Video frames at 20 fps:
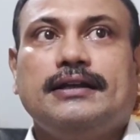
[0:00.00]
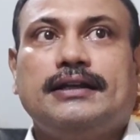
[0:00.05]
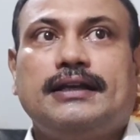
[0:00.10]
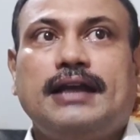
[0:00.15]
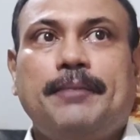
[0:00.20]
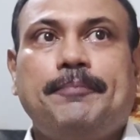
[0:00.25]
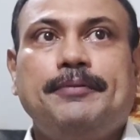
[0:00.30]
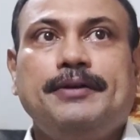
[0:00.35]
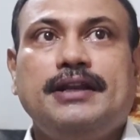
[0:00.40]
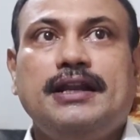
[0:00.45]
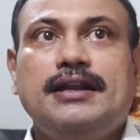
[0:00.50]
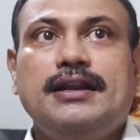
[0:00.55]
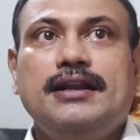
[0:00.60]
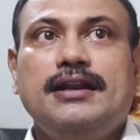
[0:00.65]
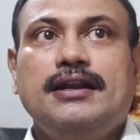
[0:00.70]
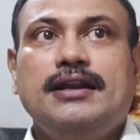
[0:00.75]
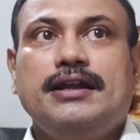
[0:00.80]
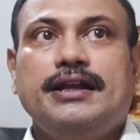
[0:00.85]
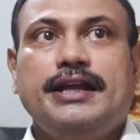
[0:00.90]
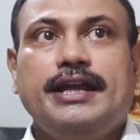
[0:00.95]

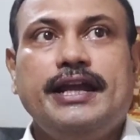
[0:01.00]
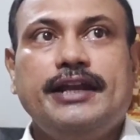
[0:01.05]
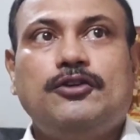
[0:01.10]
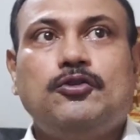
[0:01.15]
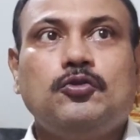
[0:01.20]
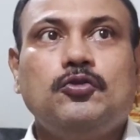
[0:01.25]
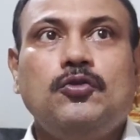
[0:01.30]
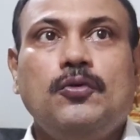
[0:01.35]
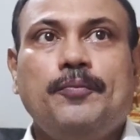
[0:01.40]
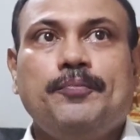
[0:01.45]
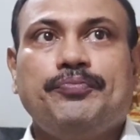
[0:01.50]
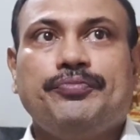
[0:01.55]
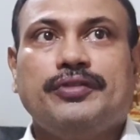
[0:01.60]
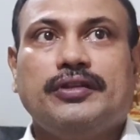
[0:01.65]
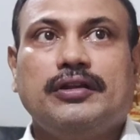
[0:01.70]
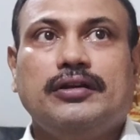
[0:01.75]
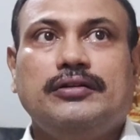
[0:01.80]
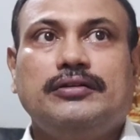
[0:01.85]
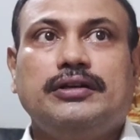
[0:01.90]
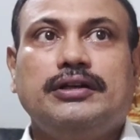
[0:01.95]
capital A2
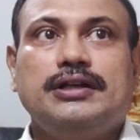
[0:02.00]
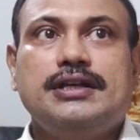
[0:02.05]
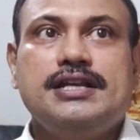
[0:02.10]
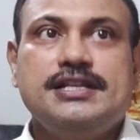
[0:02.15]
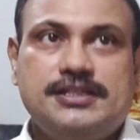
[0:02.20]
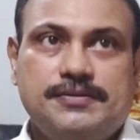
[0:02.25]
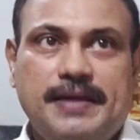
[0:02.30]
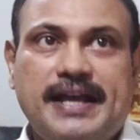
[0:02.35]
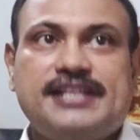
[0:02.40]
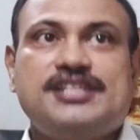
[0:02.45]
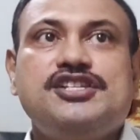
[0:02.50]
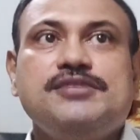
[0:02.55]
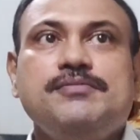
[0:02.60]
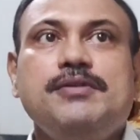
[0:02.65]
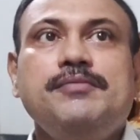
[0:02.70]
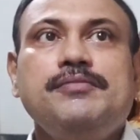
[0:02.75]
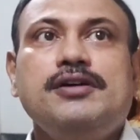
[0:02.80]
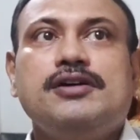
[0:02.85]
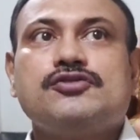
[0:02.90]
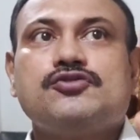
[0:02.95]
is
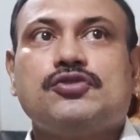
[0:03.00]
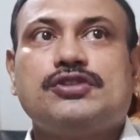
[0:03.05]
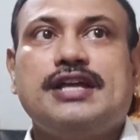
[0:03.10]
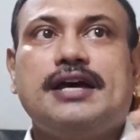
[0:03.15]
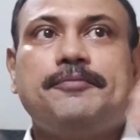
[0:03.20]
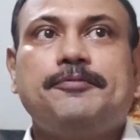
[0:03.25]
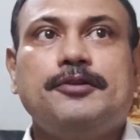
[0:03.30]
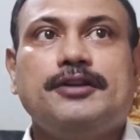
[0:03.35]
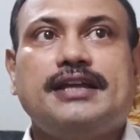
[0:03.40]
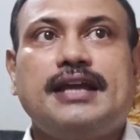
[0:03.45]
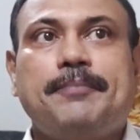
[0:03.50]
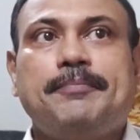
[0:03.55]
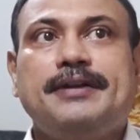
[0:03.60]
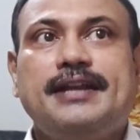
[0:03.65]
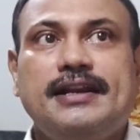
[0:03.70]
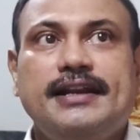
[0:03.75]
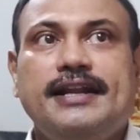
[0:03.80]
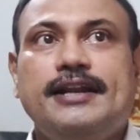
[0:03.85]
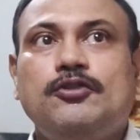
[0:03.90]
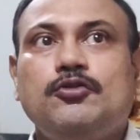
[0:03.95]
maximum. So therefore
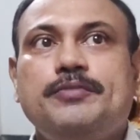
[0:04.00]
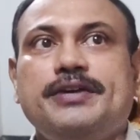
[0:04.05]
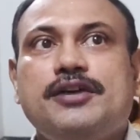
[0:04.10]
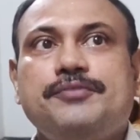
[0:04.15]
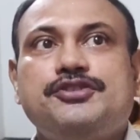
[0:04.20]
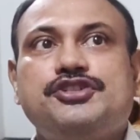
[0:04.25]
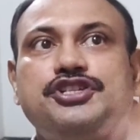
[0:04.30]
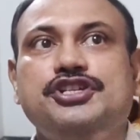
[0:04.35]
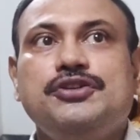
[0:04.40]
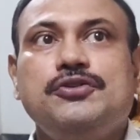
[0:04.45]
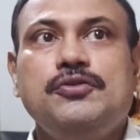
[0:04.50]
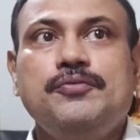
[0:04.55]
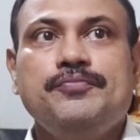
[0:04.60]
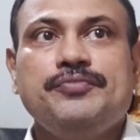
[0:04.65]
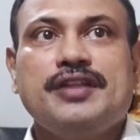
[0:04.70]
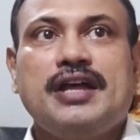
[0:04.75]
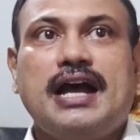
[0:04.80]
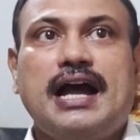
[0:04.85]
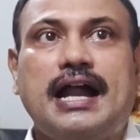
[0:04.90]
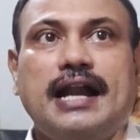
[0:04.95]
capital A2 becomes 0.